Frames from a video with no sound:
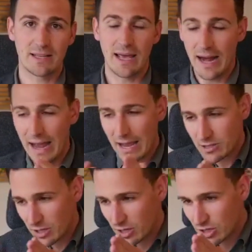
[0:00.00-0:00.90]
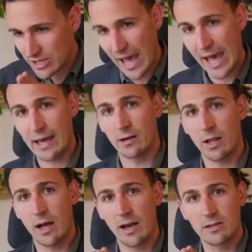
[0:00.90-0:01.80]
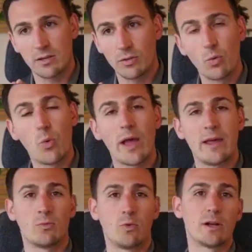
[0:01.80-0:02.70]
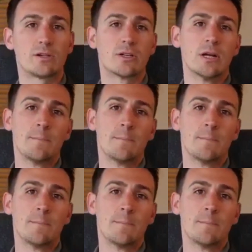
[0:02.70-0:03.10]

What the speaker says: And I ask you to just analyze the way in which